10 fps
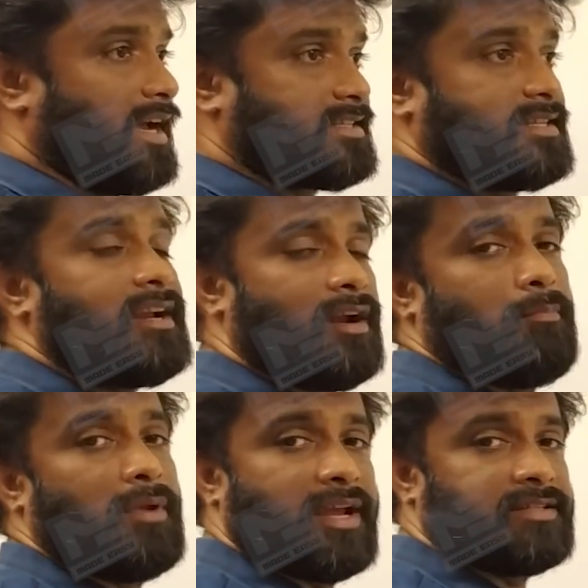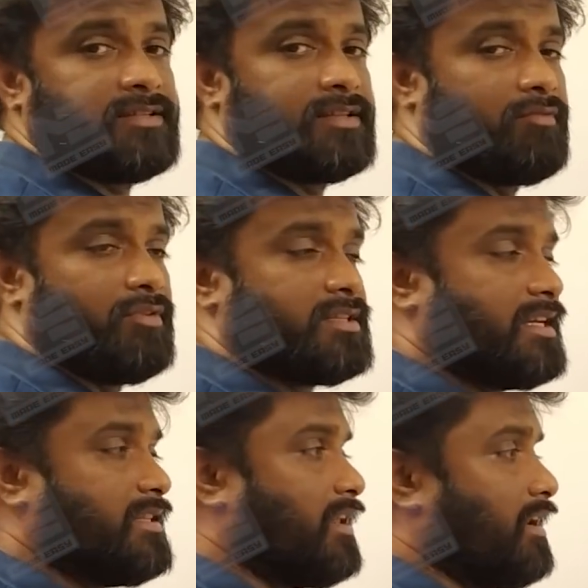extended applications that we'll
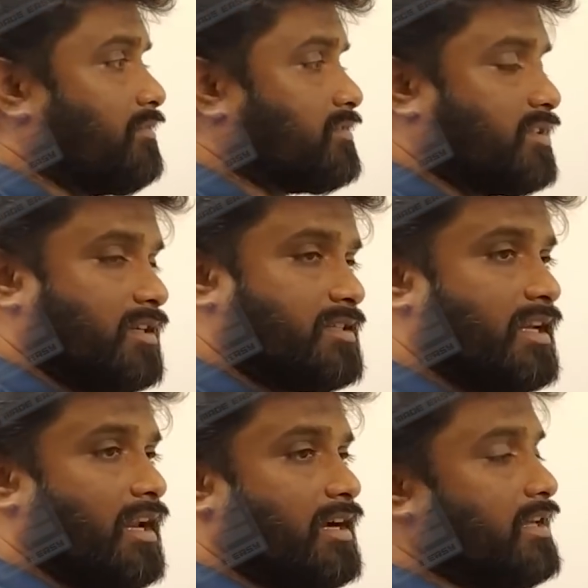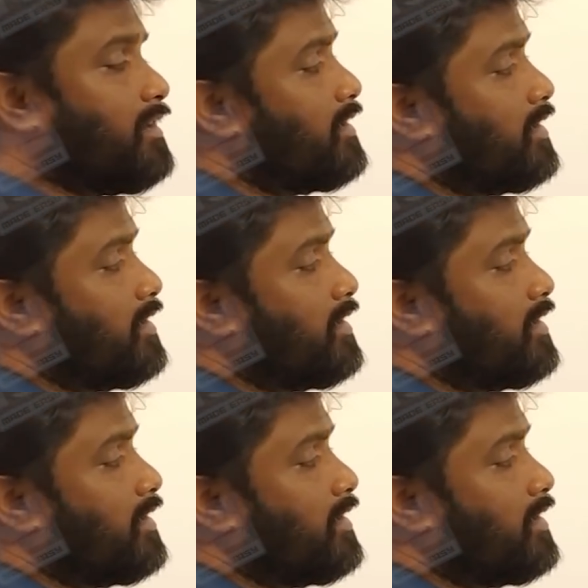see in the see later